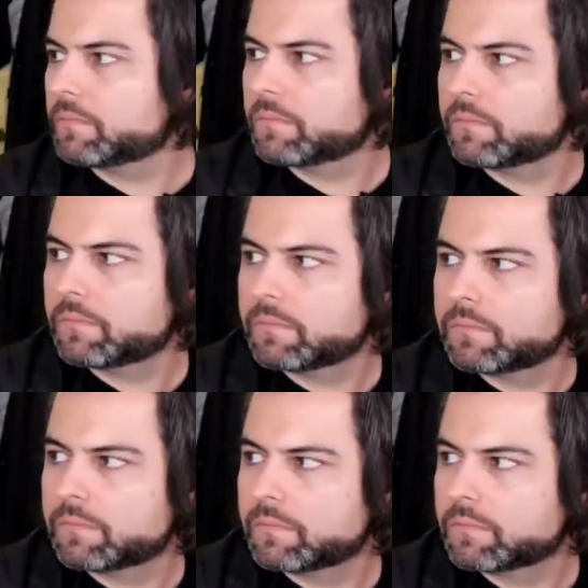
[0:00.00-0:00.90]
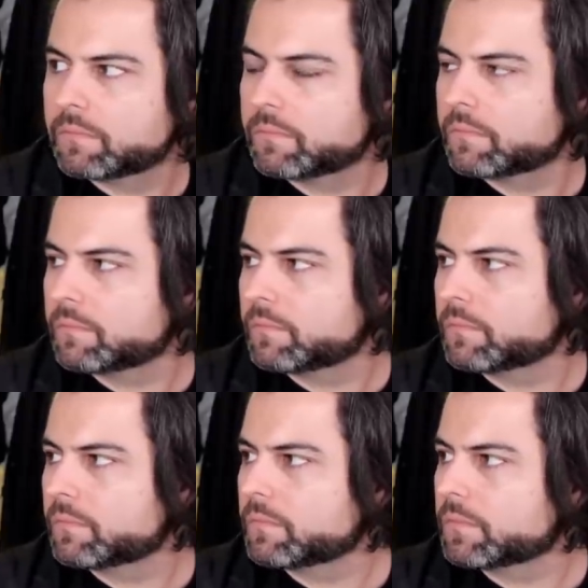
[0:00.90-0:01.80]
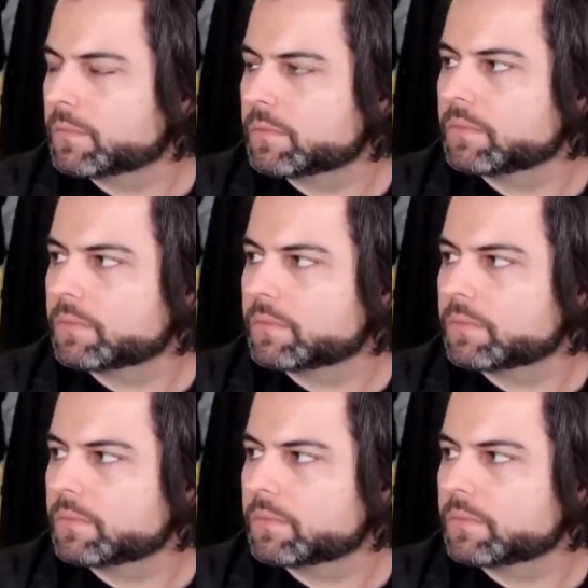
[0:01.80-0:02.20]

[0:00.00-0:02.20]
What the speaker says: The person shown says nothing.